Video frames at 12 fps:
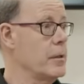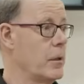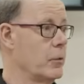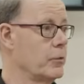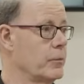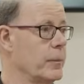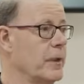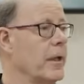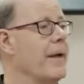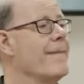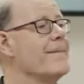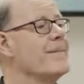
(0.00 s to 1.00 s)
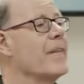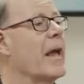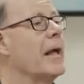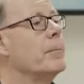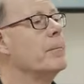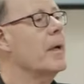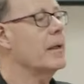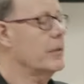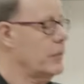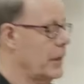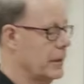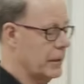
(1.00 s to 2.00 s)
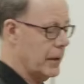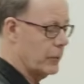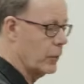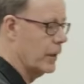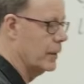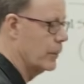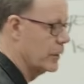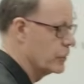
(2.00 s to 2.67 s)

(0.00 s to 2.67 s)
knows me and meditate and write in my